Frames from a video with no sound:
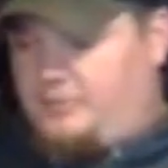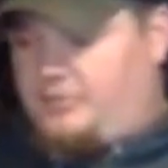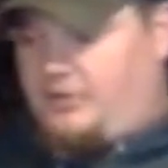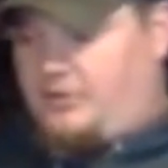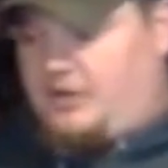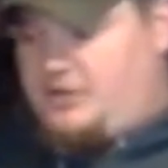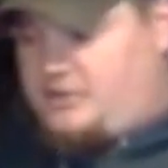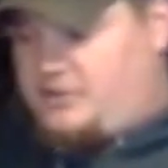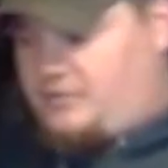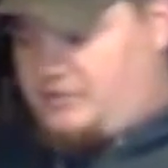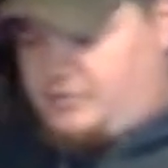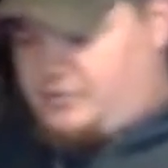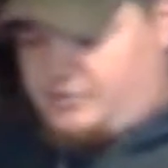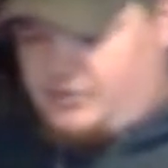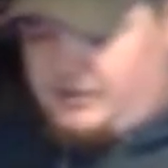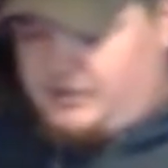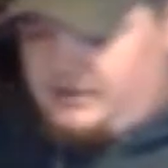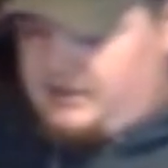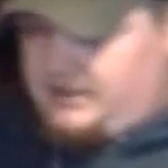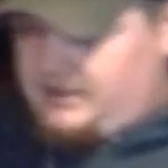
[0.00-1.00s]
Price was
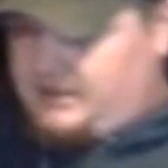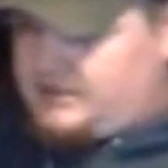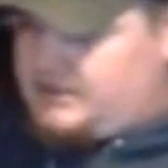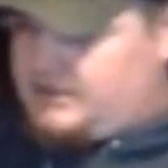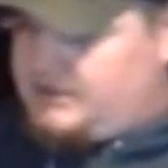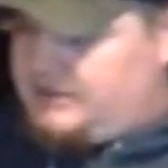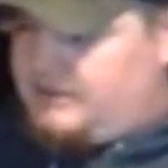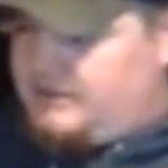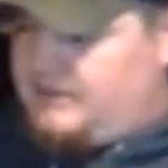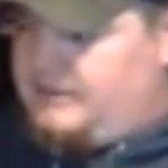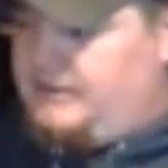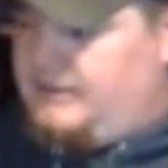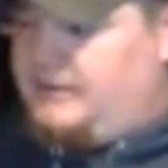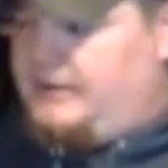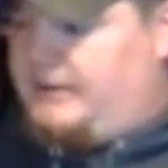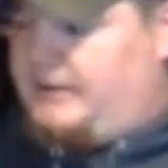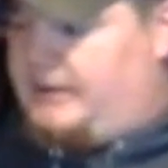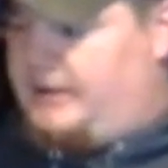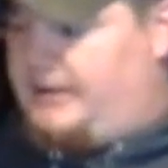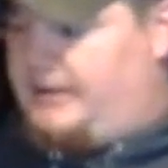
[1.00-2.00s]
pretty decent
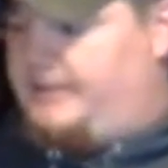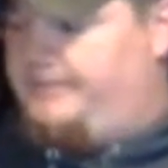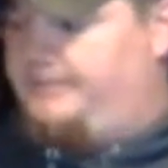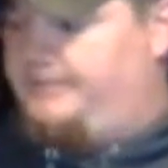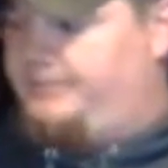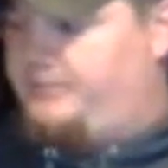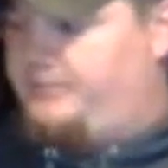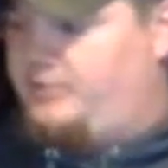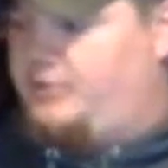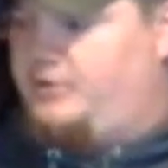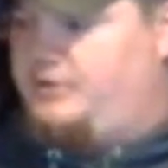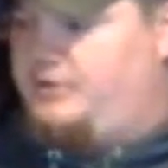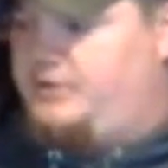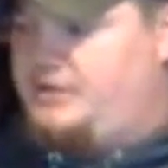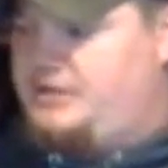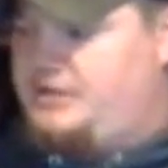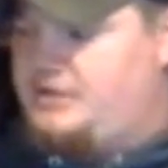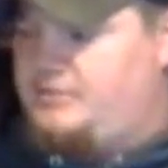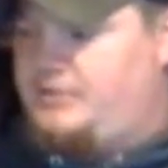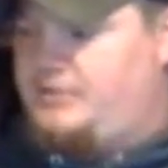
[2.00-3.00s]
for a
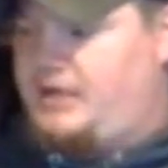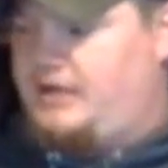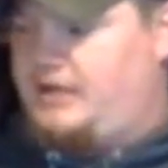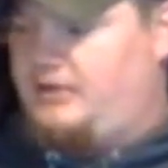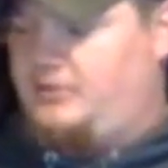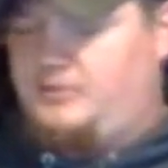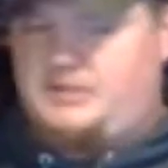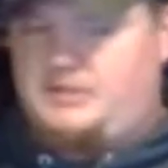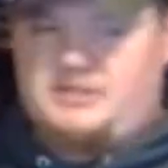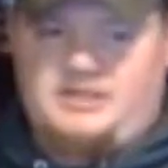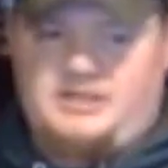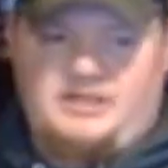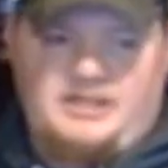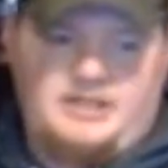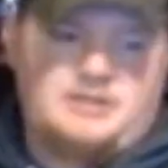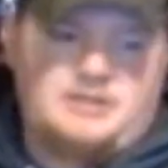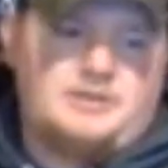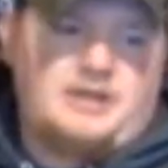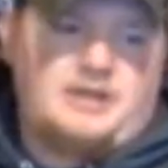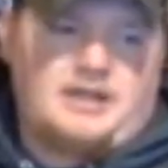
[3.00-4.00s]
decent bottle of whiskey, and
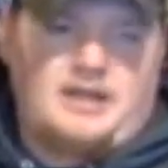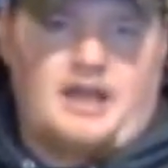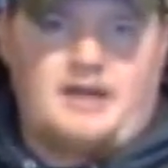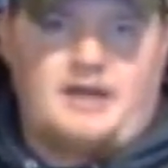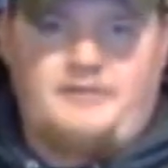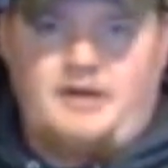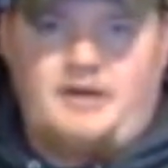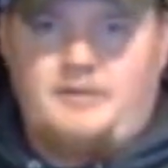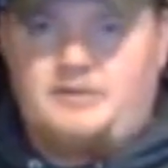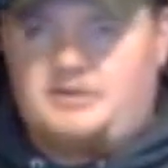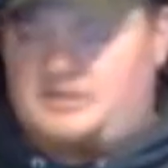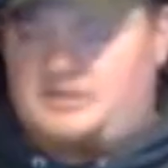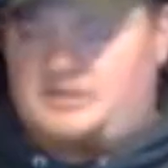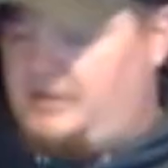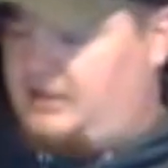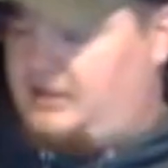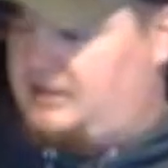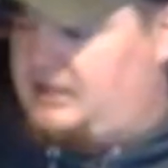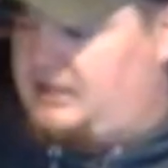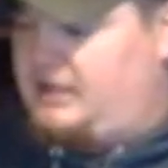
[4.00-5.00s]
that's what kind of I would
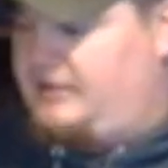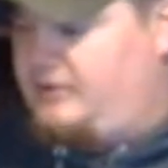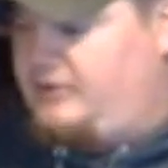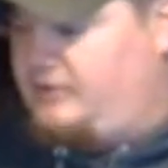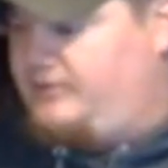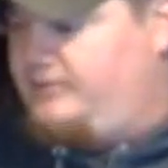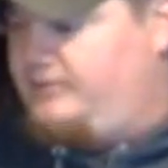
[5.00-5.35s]
expect out of a